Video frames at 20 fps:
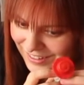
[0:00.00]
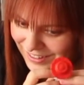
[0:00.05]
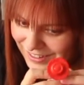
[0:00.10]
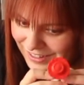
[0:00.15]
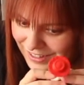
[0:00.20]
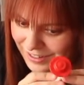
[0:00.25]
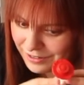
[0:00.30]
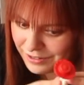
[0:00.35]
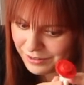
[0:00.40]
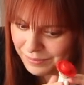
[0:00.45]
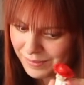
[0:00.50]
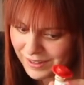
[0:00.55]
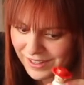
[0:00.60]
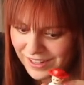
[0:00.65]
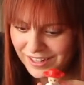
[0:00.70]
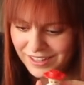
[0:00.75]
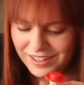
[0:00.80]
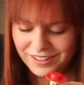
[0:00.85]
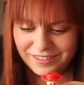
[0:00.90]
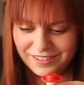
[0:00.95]
And here's
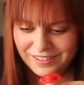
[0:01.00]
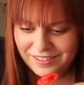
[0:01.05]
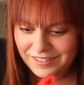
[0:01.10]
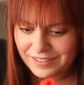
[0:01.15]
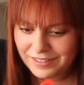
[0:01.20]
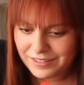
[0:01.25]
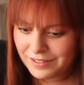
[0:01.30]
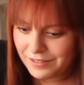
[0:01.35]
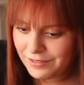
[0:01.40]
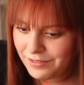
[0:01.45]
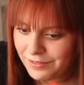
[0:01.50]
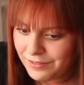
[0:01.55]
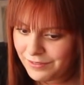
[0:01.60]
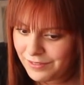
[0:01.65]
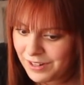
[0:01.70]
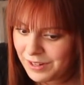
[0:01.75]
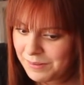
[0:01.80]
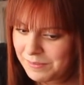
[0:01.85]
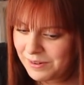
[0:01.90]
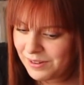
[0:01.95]
my
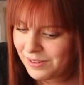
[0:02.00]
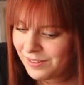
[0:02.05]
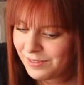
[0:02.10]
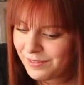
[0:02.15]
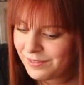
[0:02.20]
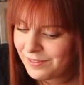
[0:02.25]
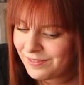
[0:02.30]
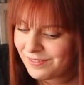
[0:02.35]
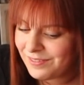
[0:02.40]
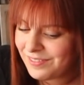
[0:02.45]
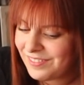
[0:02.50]
farmer